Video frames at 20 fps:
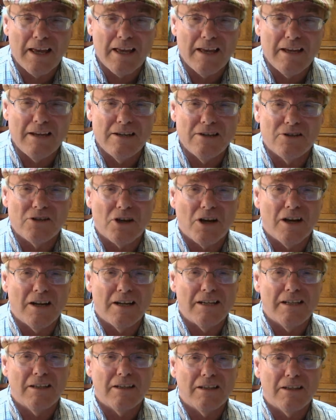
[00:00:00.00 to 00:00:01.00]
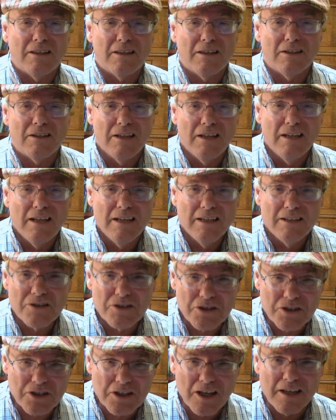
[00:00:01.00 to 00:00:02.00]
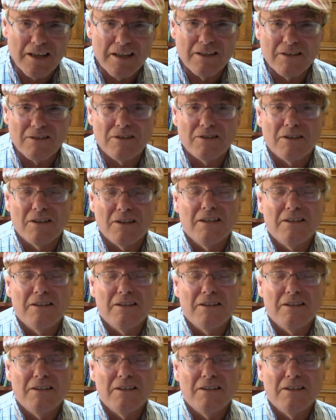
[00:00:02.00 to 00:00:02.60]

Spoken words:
age idea that science